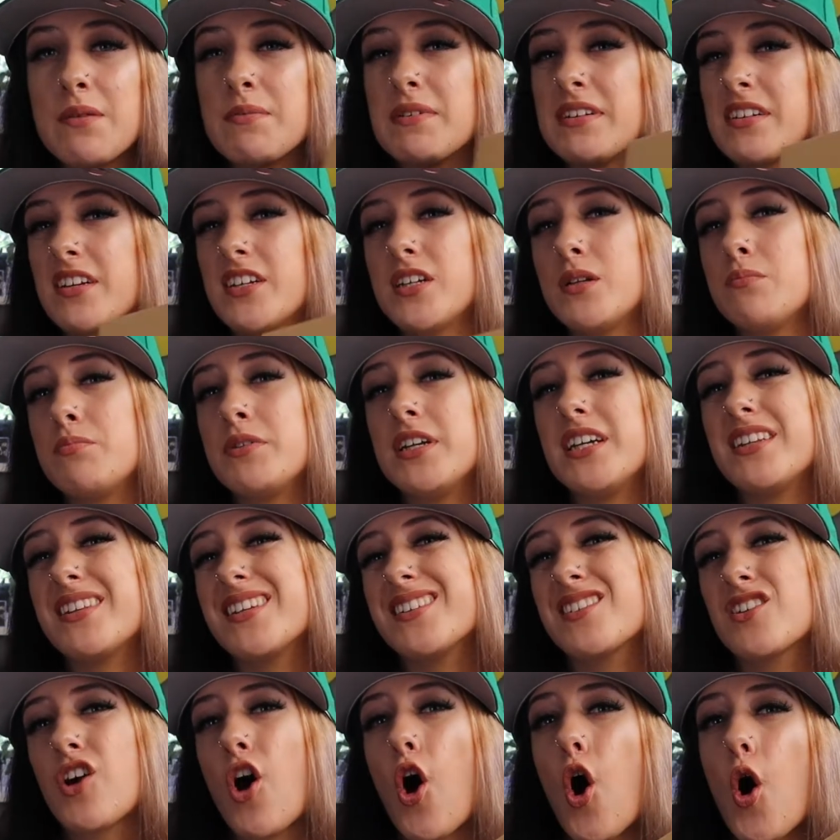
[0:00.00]
It's going to be in
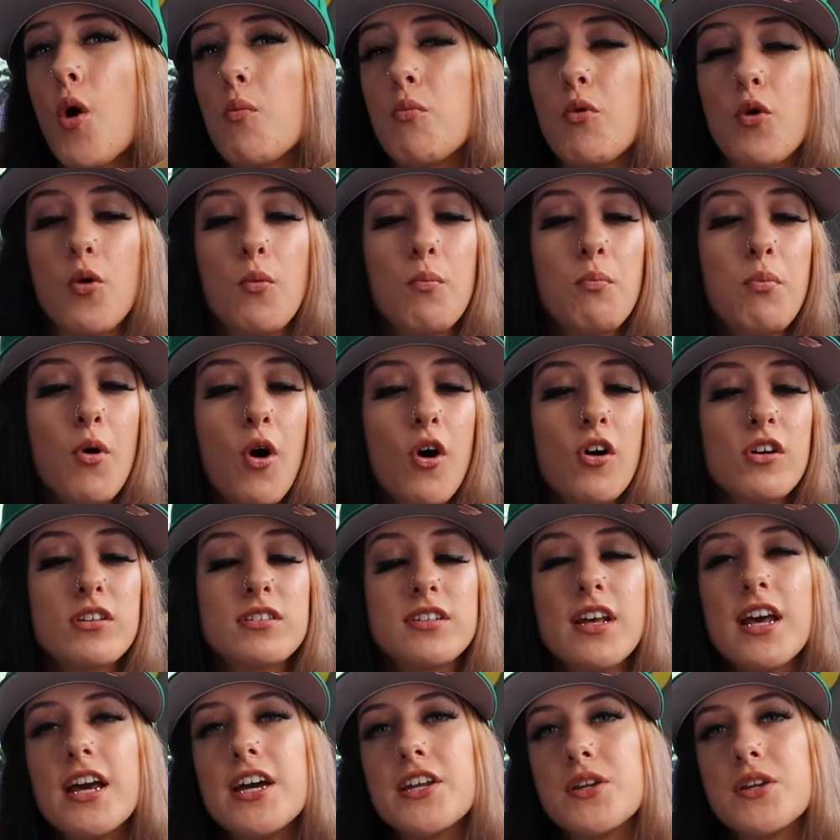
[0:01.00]
this cardboard box.